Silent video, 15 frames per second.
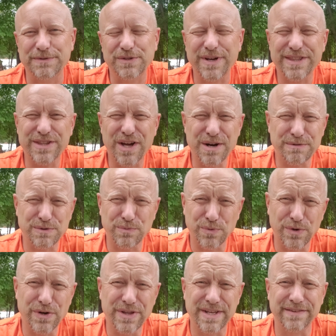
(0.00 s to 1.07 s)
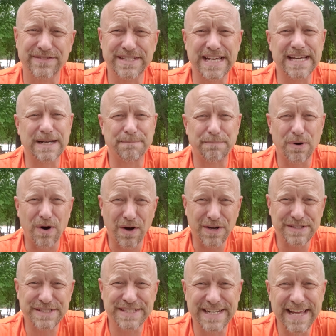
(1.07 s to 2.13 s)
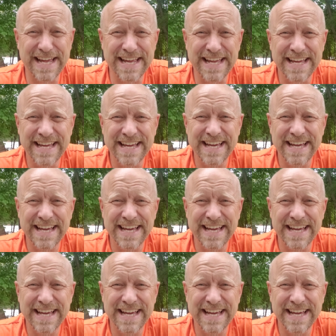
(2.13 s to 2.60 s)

So I thought it was worthy of taking a pause today